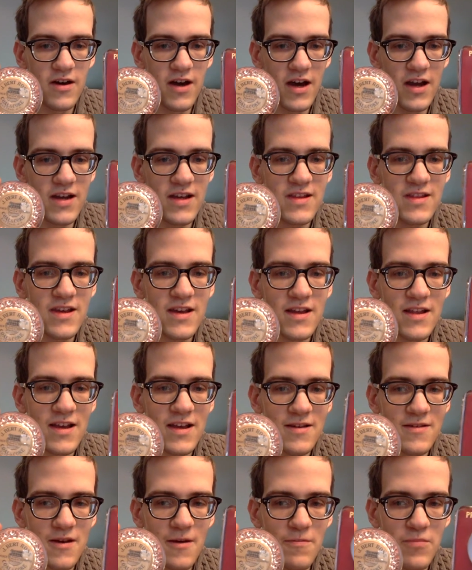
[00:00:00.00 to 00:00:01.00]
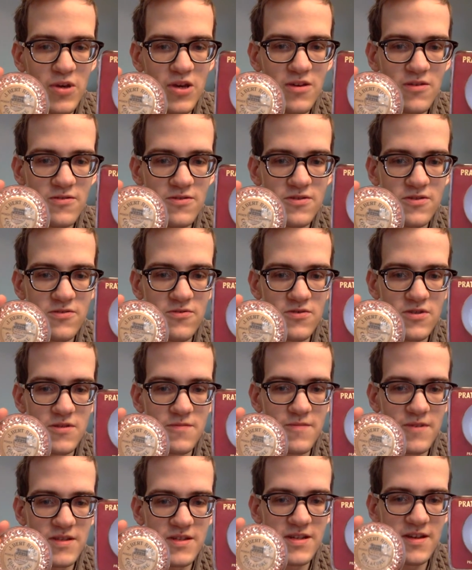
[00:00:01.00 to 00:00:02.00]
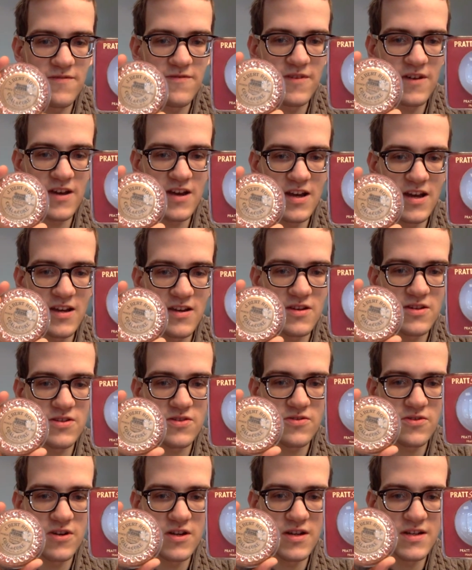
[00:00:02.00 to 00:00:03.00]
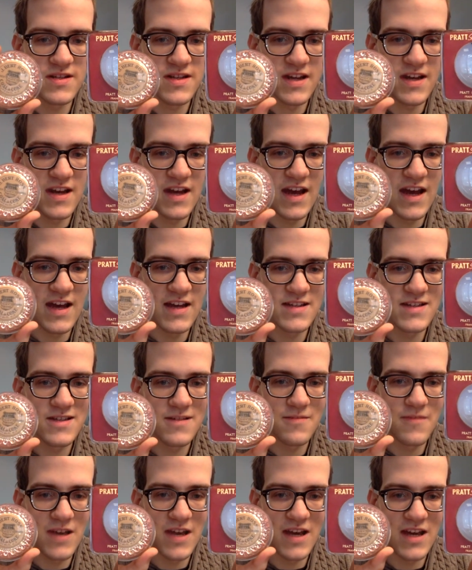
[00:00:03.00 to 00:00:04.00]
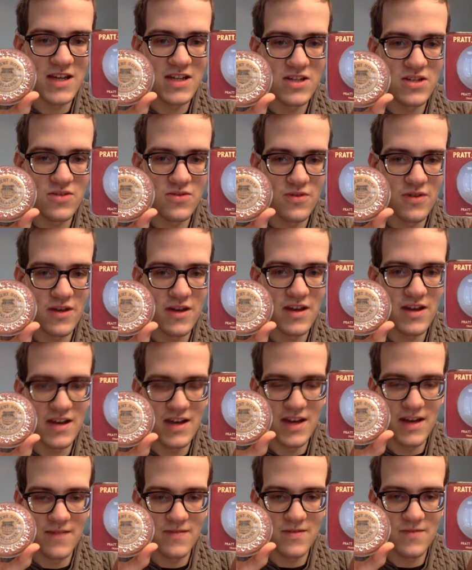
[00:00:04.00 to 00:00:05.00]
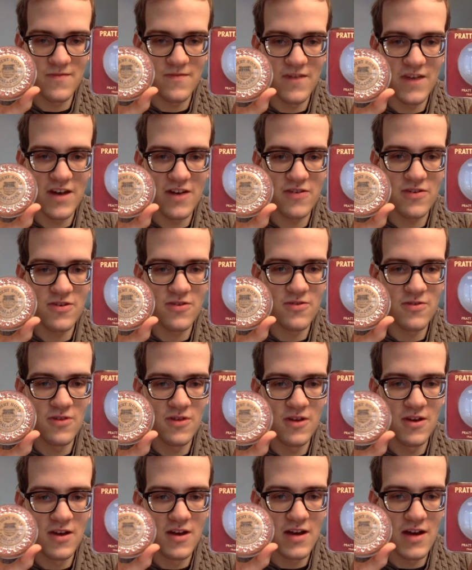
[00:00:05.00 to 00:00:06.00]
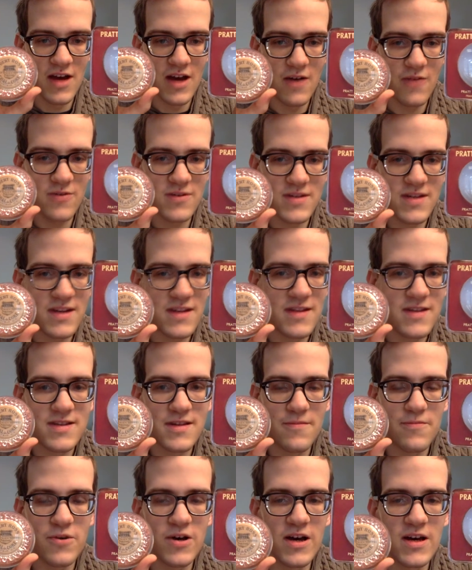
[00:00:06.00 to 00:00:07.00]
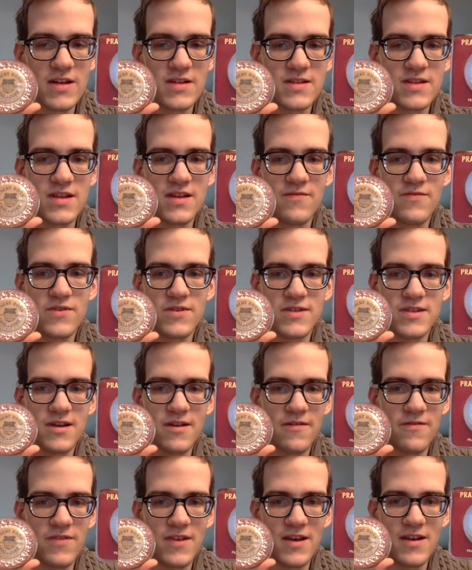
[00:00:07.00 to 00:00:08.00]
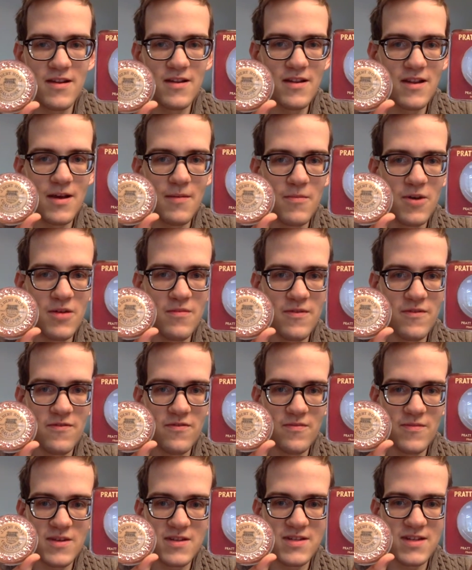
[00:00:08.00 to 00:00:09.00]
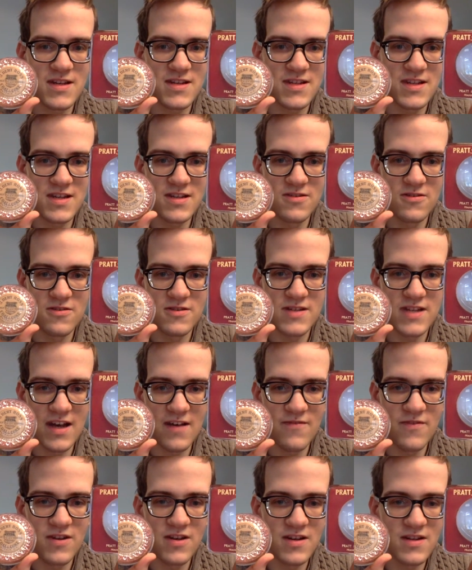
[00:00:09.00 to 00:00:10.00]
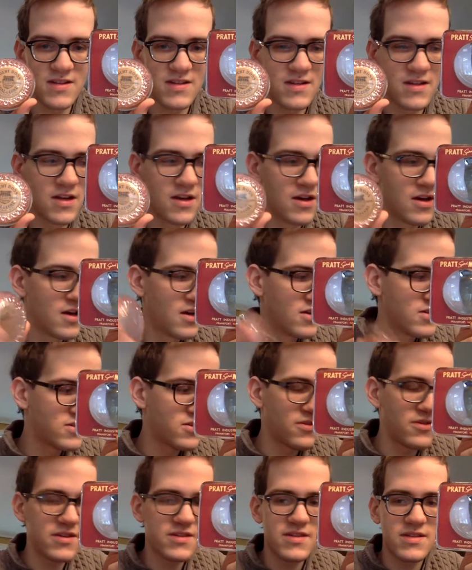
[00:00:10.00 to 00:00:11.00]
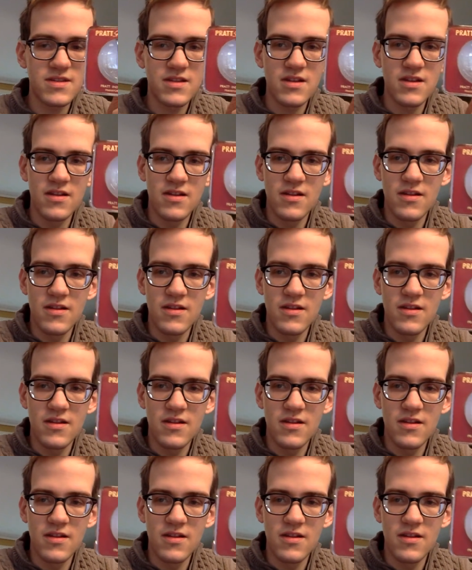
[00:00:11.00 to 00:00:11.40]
Anything that appeals to specific industries and has some age to it can have some value. I would say this applies to even stuff that might be from the 60s or 70s. So this